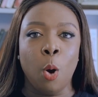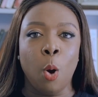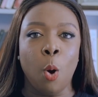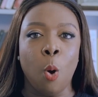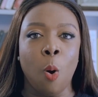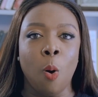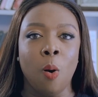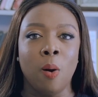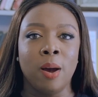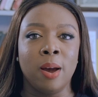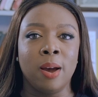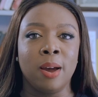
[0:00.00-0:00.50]

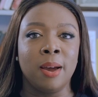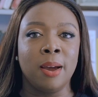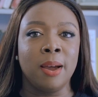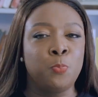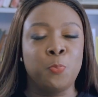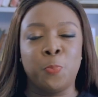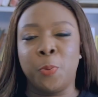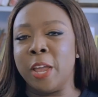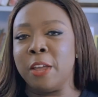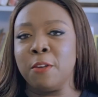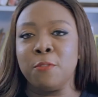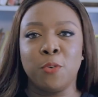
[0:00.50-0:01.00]
or
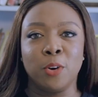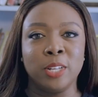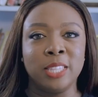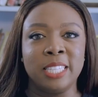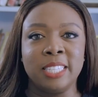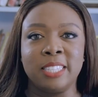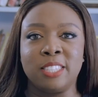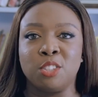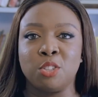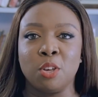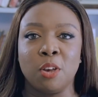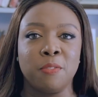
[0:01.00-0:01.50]
pay for
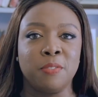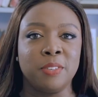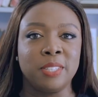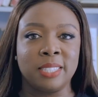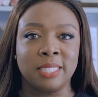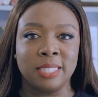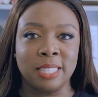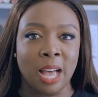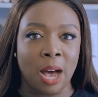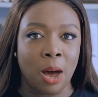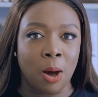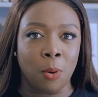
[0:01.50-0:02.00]
this
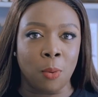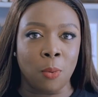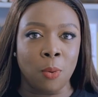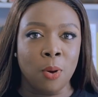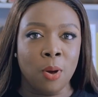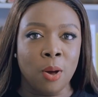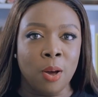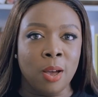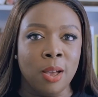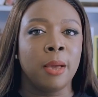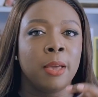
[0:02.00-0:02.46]
service now.